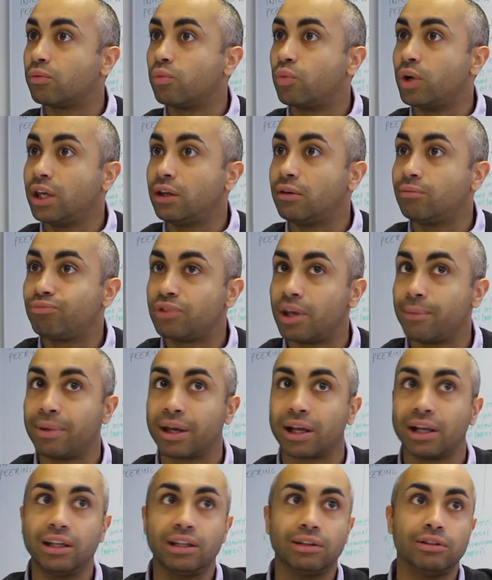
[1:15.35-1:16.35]
We
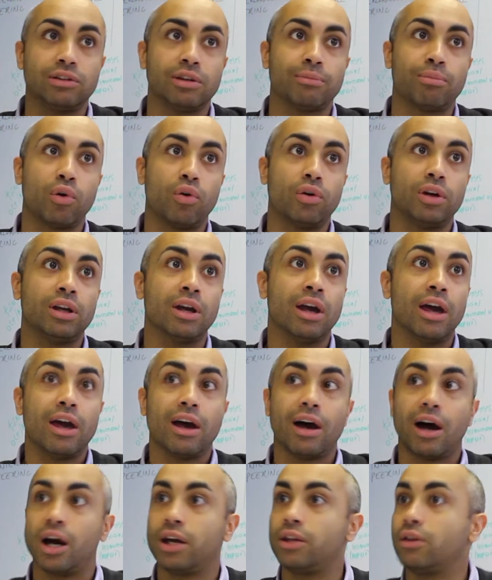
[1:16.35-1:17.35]
typically deploy
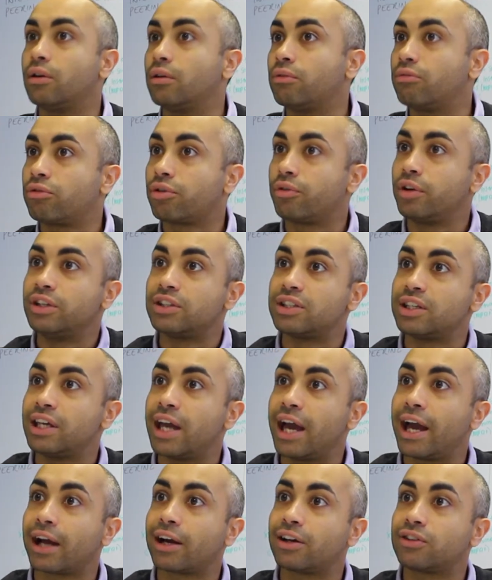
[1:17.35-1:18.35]
either
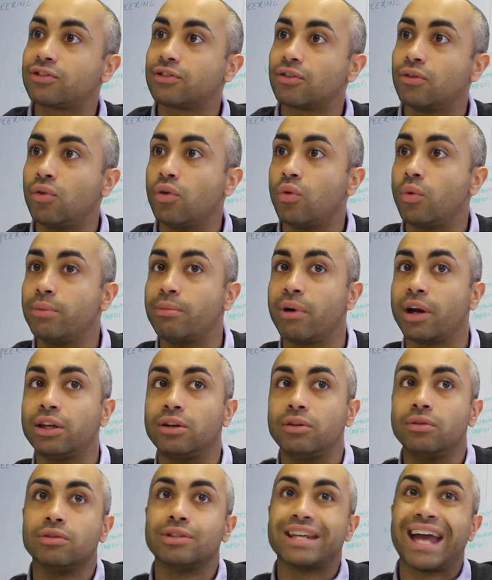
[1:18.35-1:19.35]
3CX or we might
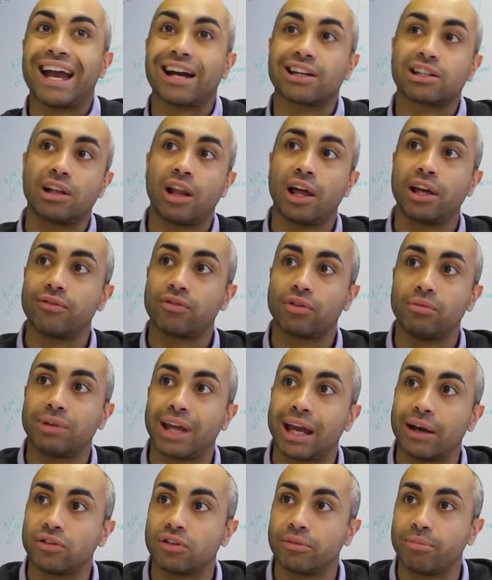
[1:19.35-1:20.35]
use Xlite from
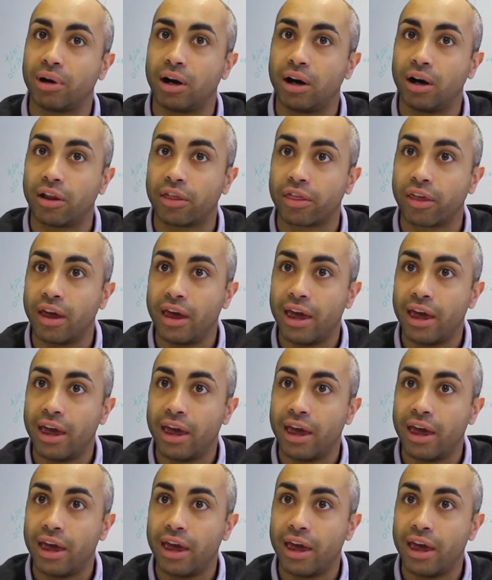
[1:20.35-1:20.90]
Counterpath.